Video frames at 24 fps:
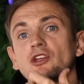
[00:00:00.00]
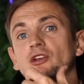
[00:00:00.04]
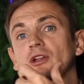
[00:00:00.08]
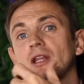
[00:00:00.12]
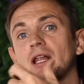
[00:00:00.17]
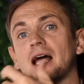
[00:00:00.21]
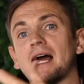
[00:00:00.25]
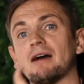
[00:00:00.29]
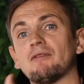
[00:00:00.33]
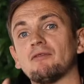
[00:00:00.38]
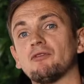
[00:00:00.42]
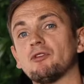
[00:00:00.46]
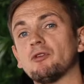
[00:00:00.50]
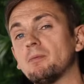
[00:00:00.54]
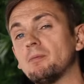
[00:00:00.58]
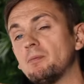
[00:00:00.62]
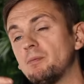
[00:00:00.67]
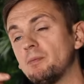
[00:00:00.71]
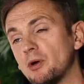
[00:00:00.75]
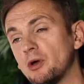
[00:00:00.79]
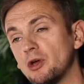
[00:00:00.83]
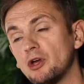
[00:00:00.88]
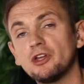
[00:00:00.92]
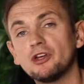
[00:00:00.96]
you'll have the
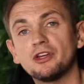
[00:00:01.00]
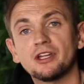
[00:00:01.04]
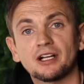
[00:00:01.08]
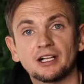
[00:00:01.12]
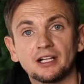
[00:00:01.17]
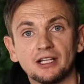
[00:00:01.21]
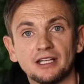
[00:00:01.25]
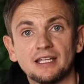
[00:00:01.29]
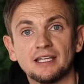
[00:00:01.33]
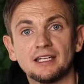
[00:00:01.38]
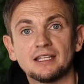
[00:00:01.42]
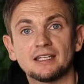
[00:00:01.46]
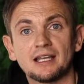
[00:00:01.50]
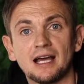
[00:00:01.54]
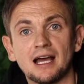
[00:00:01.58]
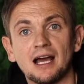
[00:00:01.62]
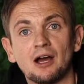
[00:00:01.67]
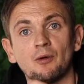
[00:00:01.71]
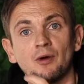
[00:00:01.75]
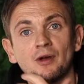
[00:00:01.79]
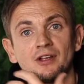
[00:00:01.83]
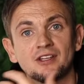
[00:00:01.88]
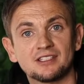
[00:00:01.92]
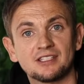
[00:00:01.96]
burner cleaned
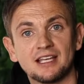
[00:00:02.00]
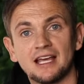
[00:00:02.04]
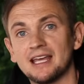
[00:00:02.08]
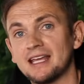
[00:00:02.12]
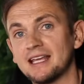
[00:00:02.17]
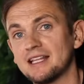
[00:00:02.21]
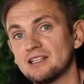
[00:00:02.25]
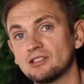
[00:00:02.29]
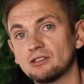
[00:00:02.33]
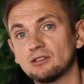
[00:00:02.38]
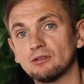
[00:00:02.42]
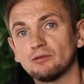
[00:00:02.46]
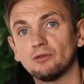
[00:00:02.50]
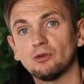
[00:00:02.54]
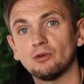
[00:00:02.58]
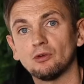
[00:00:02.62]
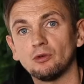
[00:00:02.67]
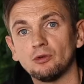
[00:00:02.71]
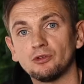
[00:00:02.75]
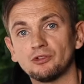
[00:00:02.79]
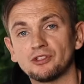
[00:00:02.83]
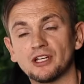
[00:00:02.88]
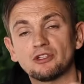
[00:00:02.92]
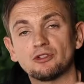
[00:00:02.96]
out at set
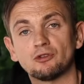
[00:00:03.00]
intervals,